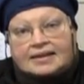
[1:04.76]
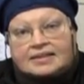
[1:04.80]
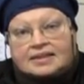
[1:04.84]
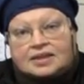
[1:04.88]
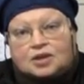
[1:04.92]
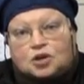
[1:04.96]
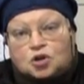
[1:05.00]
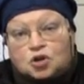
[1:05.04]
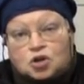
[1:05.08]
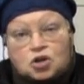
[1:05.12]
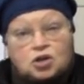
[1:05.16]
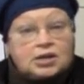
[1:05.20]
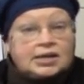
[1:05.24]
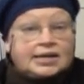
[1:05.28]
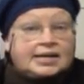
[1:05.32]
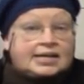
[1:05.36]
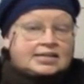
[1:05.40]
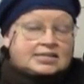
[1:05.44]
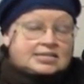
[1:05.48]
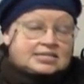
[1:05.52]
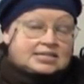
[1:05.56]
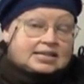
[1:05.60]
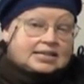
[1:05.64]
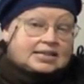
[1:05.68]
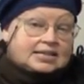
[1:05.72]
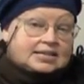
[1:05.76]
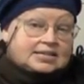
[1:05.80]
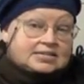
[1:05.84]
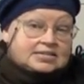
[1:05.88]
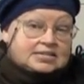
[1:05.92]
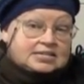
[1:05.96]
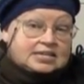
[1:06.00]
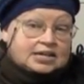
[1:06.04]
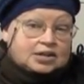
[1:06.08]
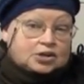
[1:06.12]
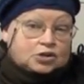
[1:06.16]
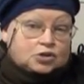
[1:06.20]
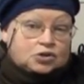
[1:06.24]
that the earliest that
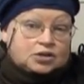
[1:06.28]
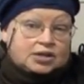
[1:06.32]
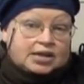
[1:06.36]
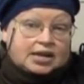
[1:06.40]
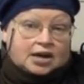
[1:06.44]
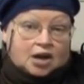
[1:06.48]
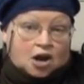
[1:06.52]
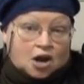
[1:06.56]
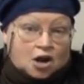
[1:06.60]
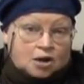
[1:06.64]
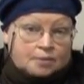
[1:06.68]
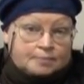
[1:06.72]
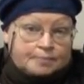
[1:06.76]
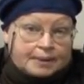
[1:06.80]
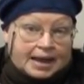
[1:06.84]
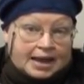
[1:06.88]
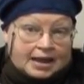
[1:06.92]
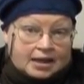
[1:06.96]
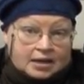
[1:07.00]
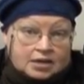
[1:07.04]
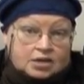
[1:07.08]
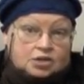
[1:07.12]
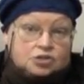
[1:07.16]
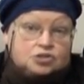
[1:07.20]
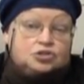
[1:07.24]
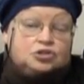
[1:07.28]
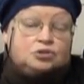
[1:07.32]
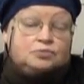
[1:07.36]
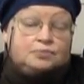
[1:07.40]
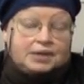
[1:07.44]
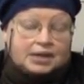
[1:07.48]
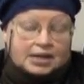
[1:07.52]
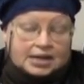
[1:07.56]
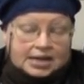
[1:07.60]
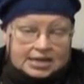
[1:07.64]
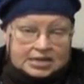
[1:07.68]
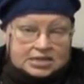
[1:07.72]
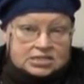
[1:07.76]
this thing could get on a ballot,
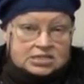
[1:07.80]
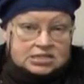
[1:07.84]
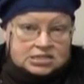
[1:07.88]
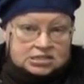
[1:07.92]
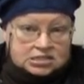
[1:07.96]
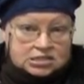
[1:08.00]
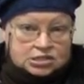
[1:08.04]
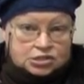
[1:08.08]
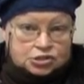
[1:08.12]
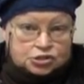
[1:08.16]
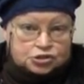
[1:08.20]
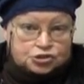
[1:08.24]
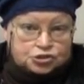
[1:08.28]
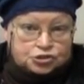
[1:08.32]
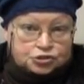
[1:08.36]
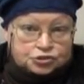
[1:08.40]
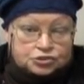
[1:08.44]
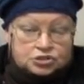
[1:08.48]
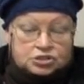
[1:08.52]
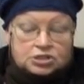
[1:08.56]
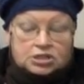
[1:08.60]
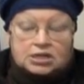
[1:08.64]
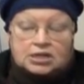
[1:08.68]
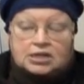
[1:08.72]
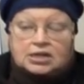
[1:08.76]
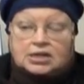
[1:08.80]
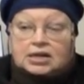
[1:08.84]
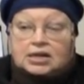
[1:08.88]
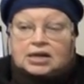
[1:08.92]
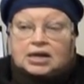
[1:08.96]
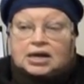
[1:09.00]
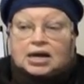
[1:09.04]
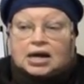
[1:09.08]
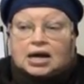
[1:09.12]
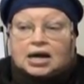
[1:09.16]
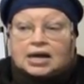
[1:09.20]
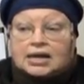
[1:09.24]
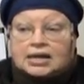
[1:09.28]
assuming it gets the signatures,
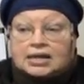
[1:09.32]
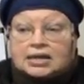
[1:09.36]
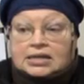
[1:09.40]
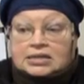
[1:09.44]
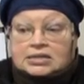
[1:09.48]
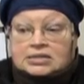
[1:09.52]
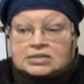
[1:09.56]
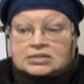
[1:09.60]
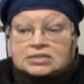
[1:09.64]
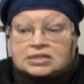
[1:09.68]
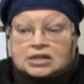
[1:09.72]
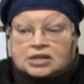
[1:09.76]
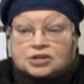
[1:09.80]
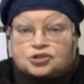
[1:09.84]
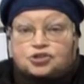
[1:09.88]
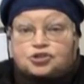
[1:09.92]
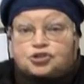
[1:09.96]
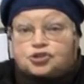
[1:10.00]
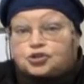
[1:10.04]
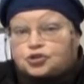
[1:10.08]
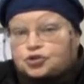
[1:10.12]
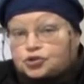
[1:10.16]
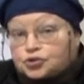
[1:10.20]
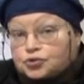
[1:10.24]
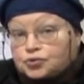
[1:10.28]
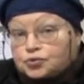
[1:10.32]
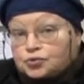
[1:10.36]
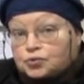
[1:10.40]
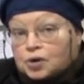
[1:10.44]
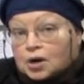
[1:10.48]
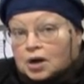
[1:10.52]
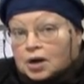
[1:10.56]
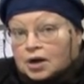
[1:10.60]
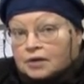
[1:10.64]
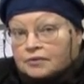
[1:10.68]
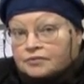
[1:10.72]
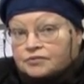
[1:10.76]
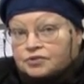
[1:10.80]
is
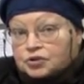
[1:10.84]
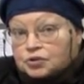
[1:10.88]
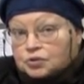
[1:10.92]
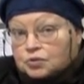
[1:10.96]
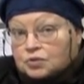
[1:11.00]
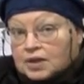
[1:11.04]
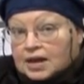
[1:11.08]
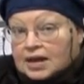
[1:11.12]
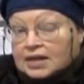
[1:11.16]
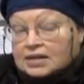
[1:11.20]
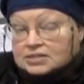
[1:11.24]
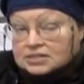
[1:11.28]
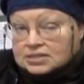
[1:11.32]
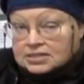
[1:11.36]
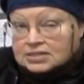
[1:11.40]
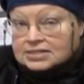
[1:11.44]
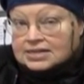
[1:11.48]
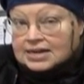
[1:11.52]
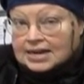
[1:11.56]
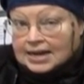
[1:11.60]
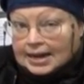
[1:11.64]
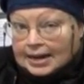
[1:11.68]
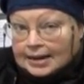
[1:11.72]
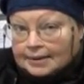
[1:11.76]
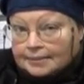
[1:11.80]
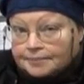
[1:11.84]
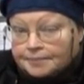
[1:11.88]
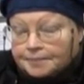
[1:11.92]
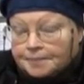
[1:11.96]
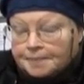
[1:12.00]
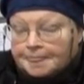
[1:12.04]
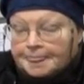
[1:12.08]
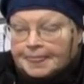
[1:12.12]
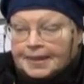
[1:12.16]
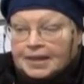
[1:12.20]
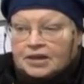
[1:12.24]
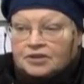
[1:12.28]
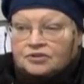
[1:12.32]
June of 2010.
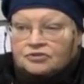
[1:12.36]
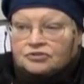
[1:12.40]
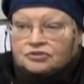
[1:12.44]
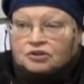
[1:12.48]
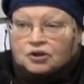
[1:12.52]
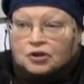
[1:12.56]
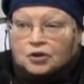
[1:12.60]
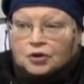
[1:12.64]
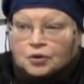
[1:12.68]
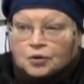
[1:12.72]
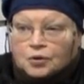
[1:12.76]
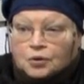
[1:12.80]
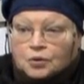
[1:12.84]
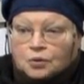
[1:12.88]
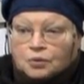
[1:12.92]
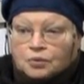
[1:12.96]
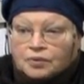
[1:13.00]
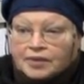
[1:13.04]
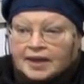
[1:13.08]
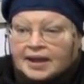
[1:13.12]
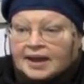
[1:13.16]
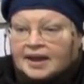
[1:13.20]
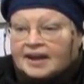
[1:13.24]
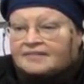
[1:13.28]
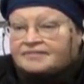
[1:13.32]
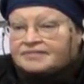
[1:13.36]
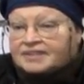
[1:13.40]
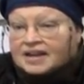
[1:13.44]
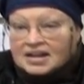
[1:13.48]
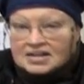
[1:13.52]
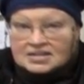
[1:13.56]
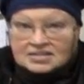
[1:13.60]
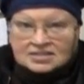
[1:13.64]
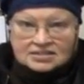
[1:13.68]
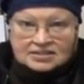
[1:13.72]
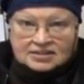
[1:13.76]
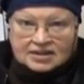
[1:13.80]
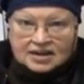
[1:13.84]
So they have
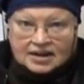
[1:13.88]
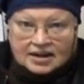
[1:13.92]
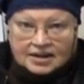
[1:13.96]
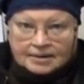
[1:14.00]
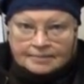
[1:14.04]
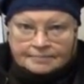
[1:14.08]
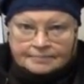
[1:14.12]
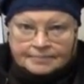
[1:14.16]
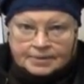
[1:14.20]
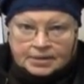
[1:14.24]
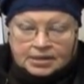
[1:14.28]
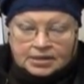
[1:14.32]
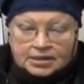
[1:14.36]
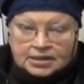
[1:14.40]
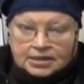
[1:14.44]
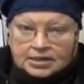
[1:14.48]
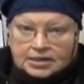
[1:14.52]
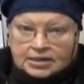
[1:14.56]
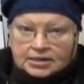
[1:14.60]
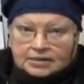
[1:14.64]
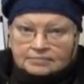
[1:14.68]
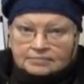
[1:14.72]
lots of time